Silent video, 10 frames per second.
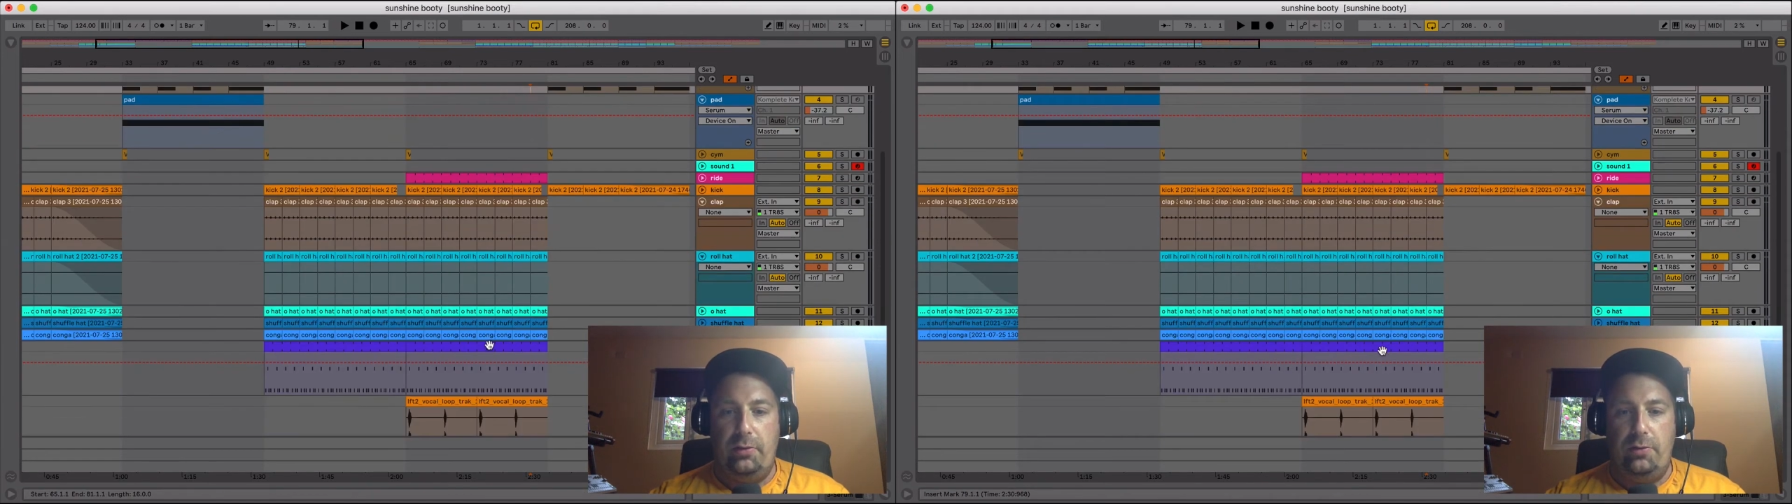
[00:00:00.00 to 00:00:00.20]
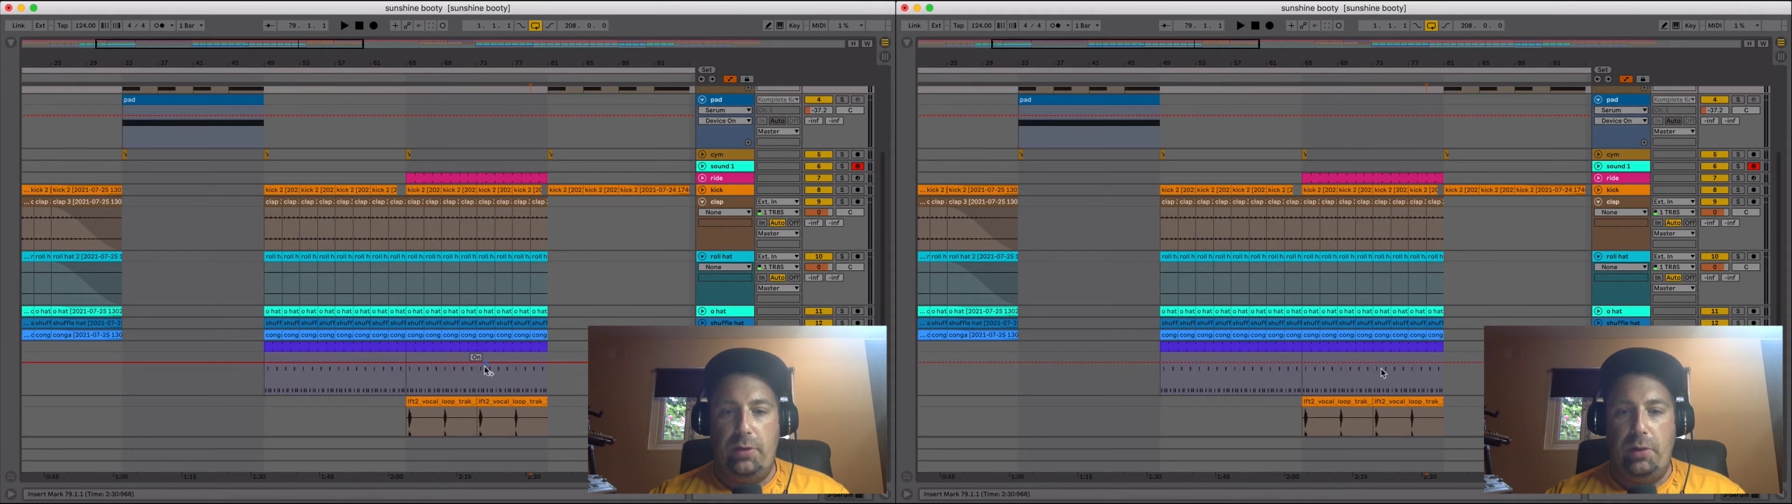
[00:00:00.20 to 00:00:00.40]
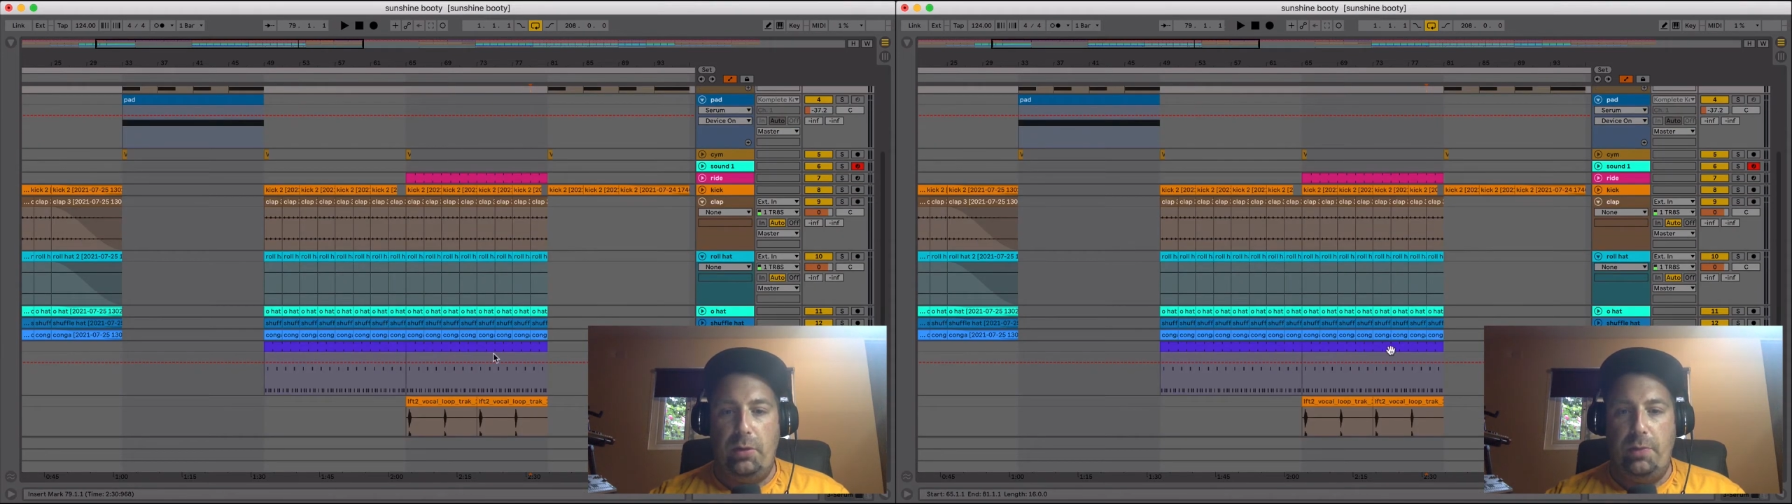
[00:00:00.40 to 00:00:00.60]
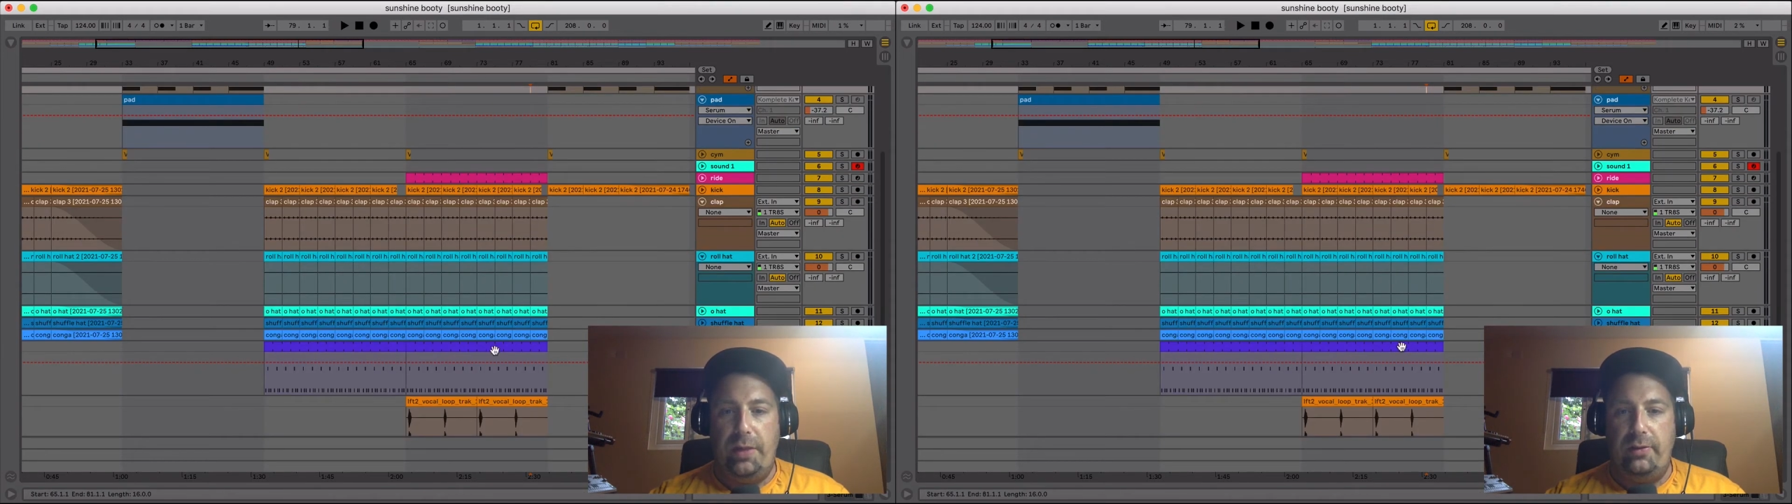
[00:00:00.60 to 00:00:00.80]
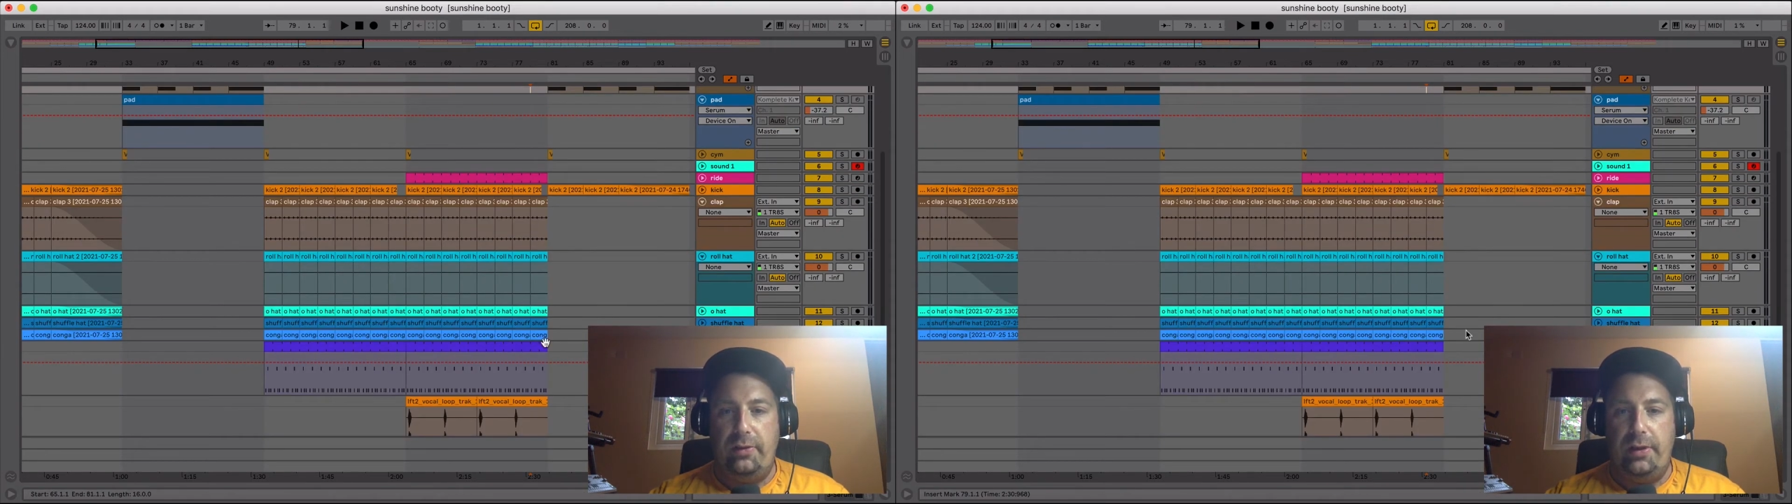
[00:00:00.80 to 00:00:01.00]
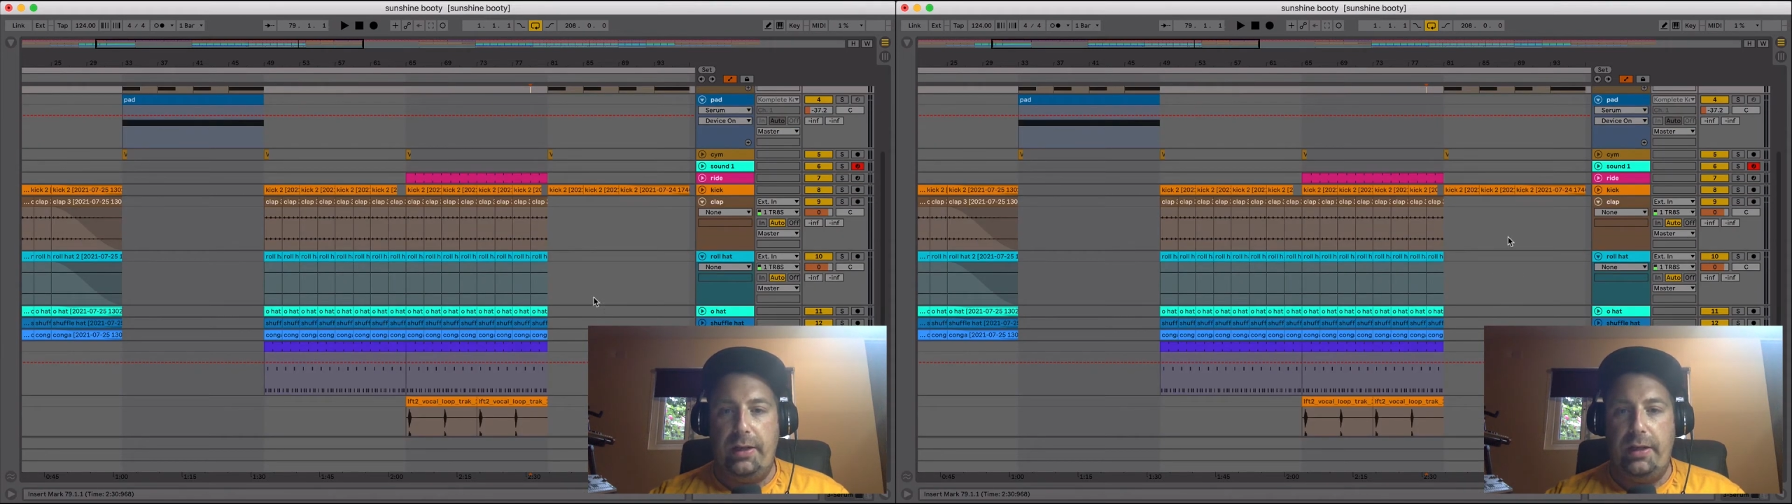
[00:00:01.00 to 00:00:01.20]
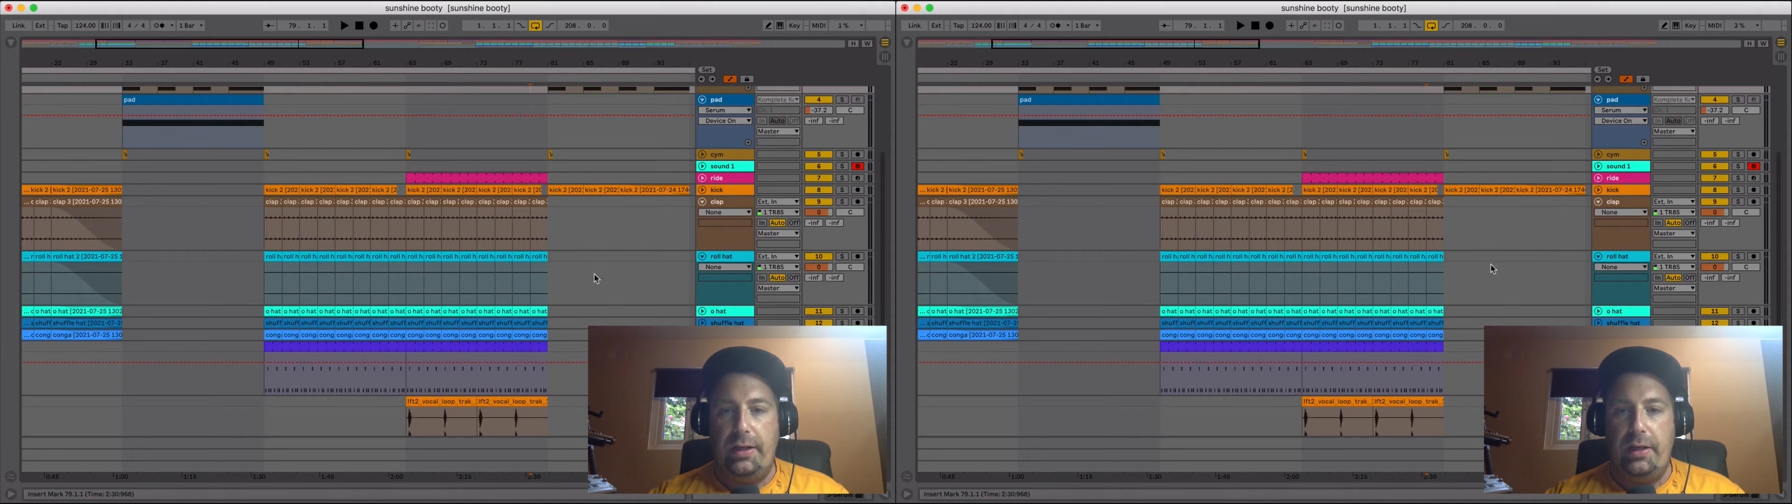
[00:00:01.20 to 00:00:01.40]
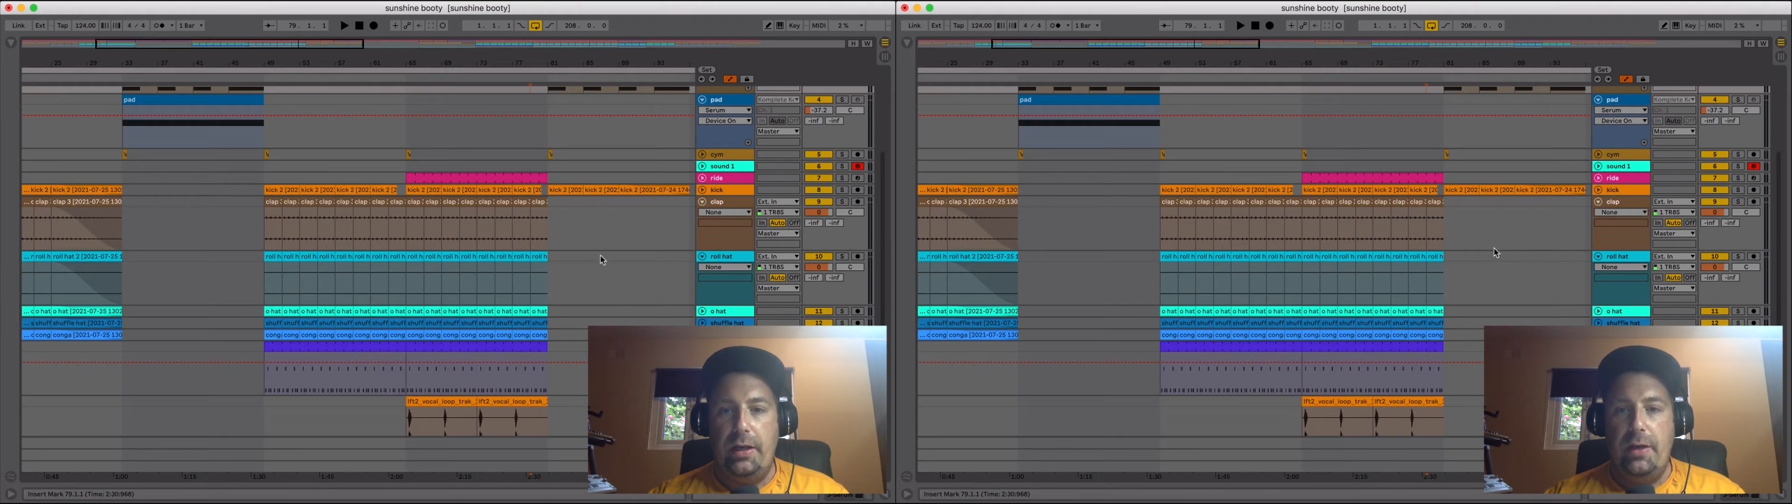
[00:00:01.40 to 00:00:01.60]
rolling bass line
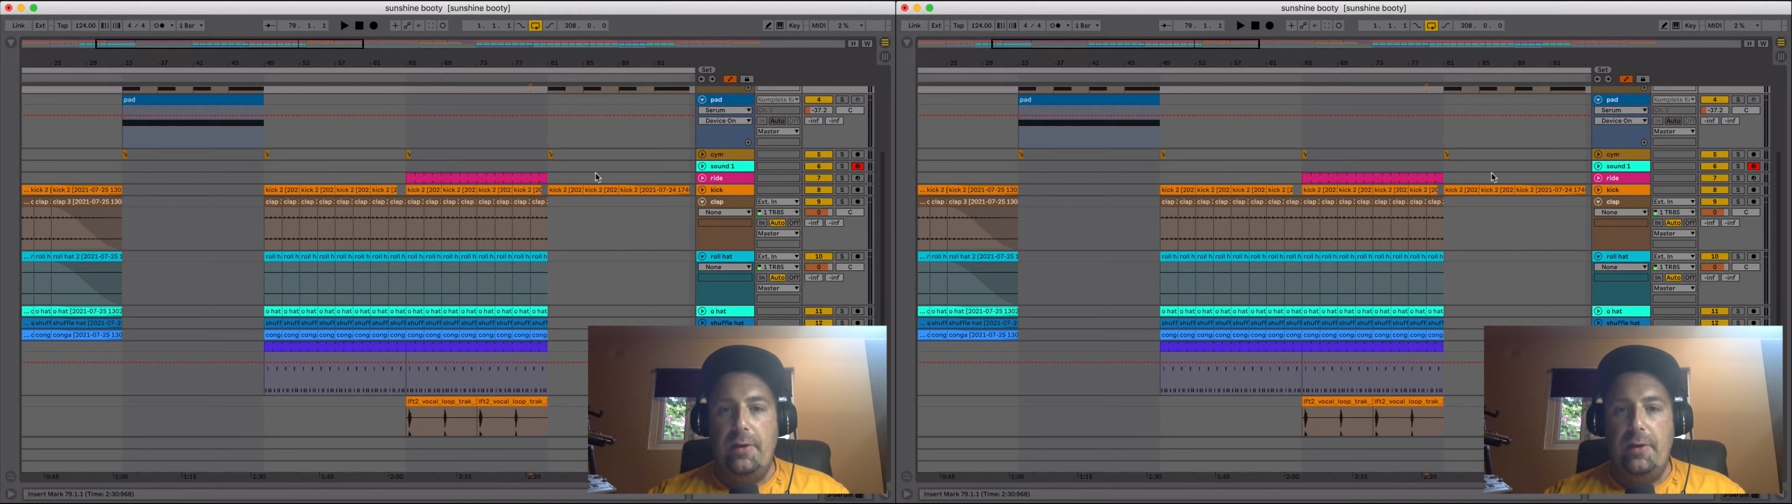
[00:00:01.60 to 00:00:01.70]
here,